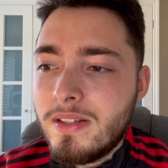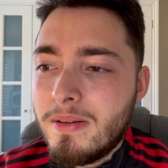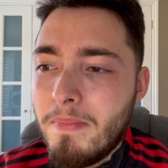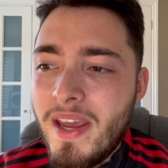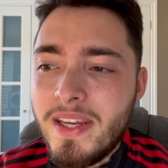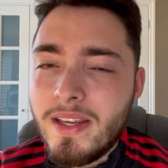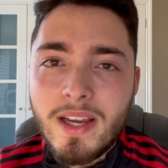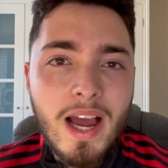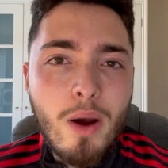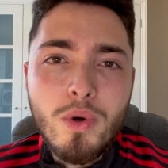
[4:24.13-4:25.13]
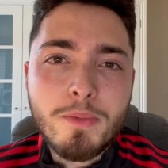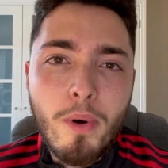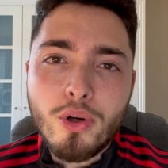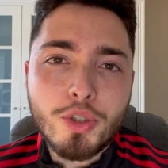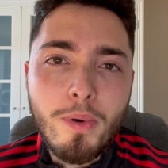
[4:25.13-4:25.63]
mate, how is
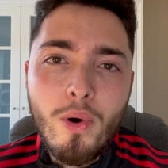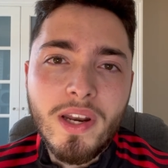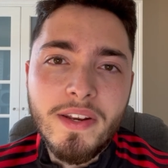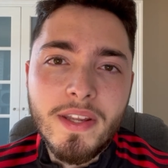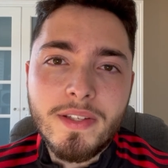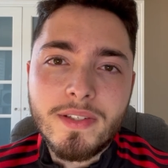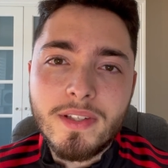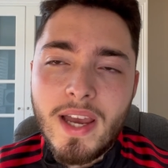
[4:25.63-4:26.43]
Poch bottling this?